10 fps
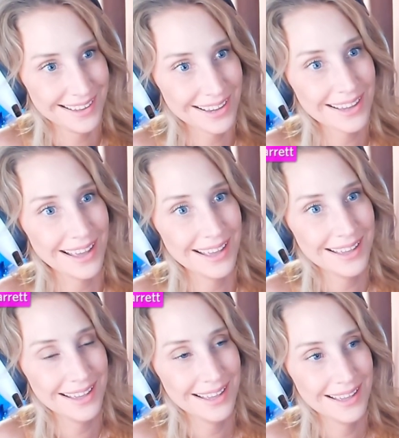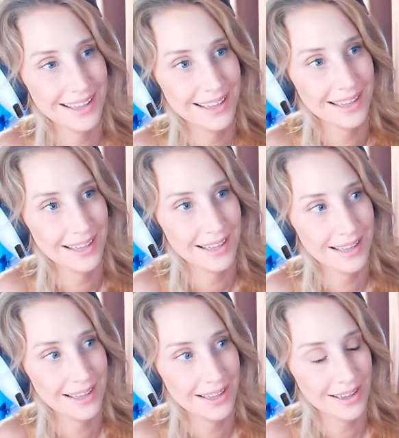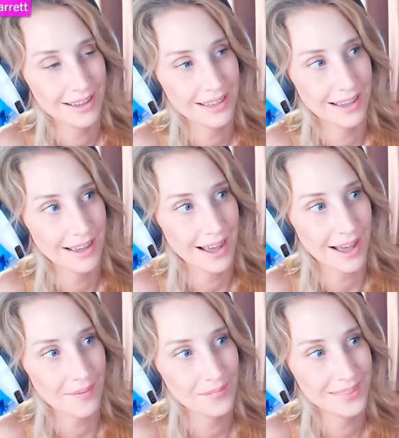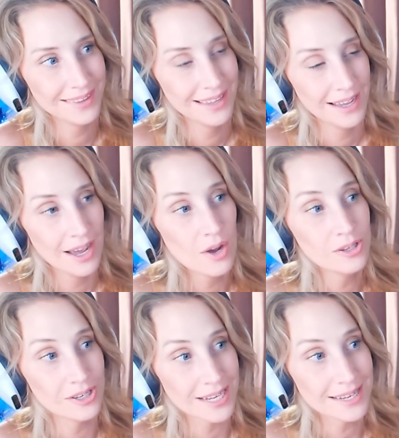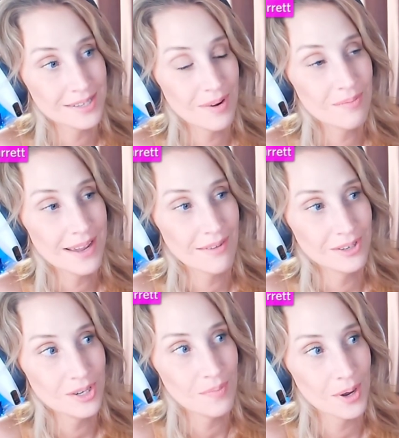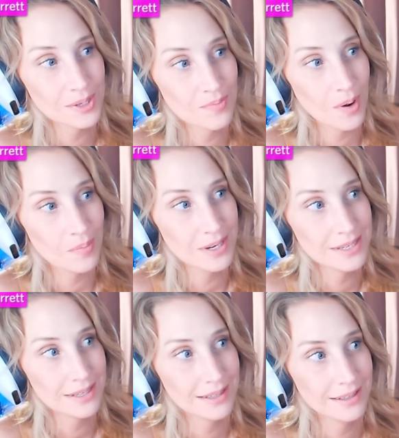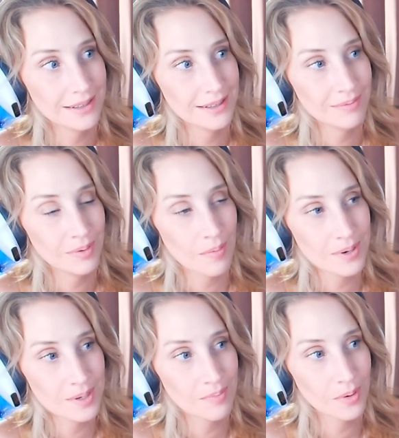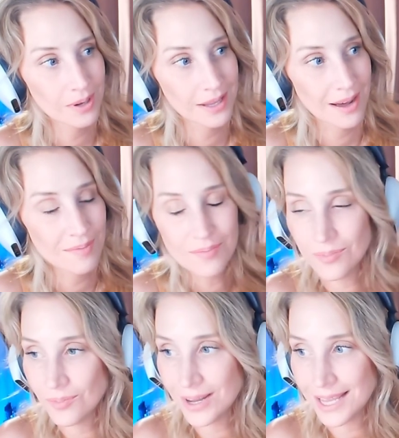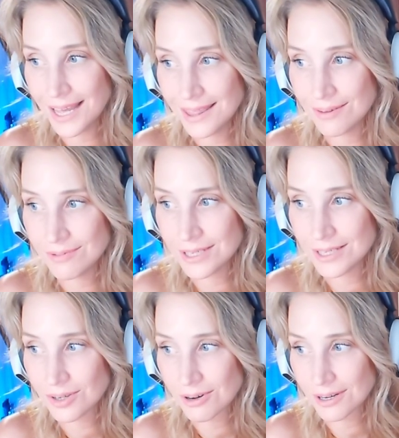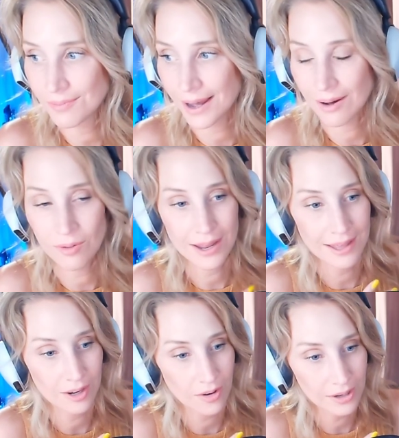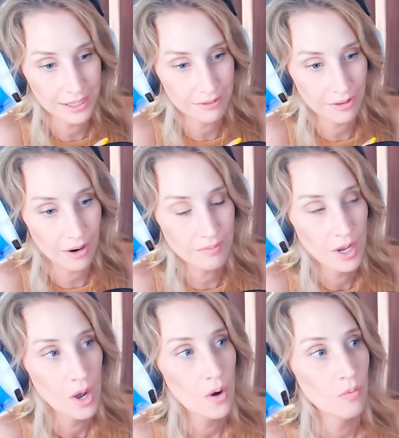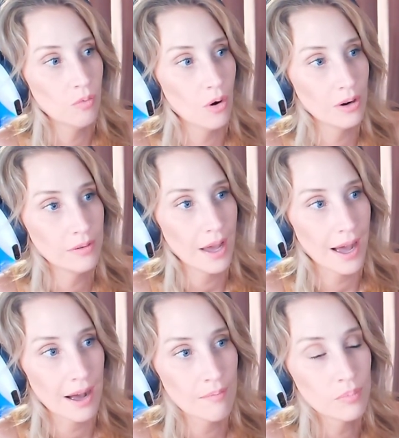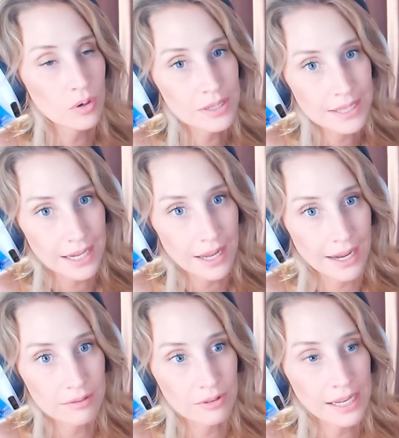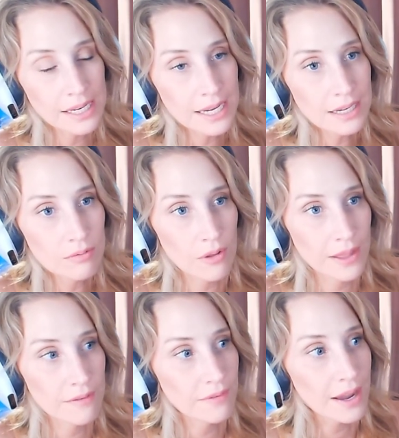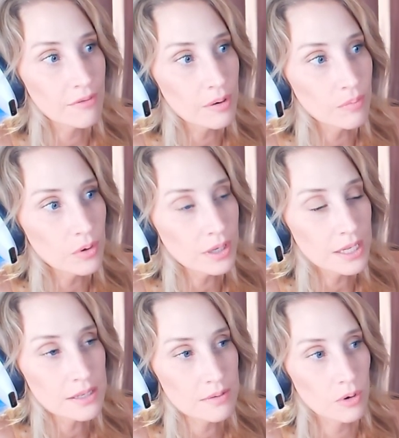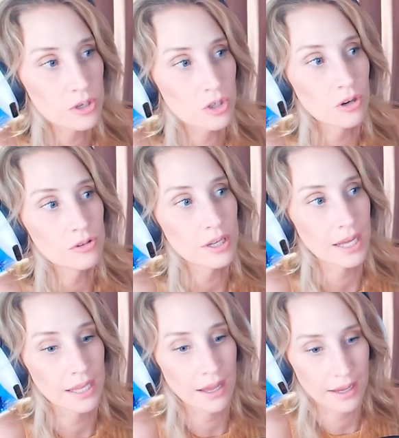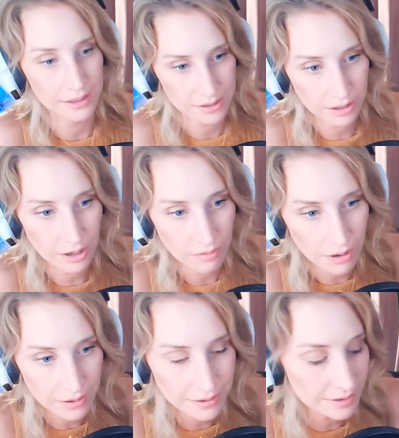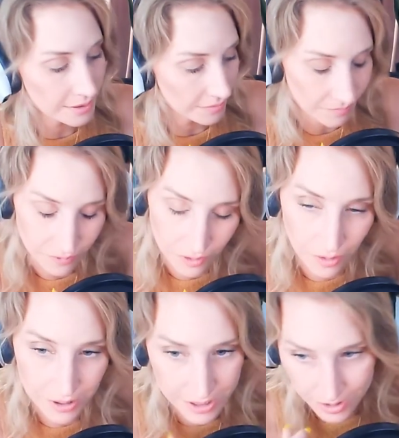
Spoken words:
Okay. Okay. So Darcy, when we have a new person pop into book club, we get them to talk about where they're calling from, what books they like reading, what their favorite book is, what genre they like. So go on, the floor is